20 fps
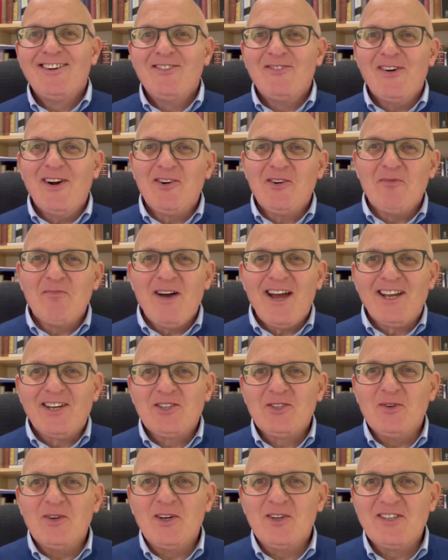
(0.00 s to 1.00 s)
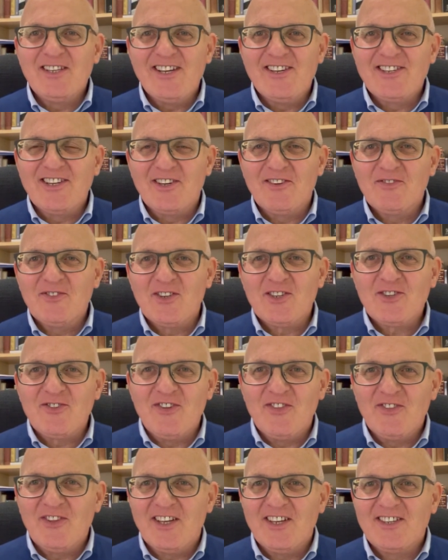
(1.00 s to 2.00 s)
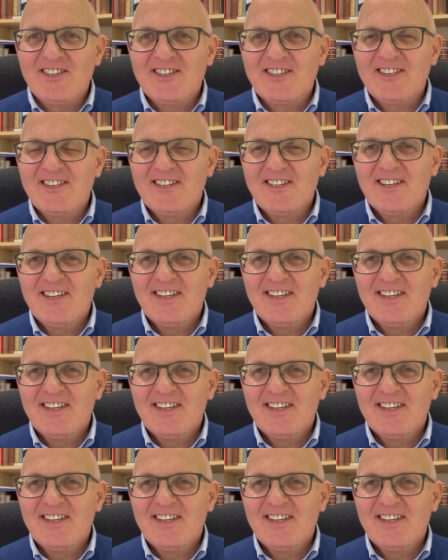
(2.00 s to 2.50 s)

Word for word: Welcome back to our teaching in 1 Corinthians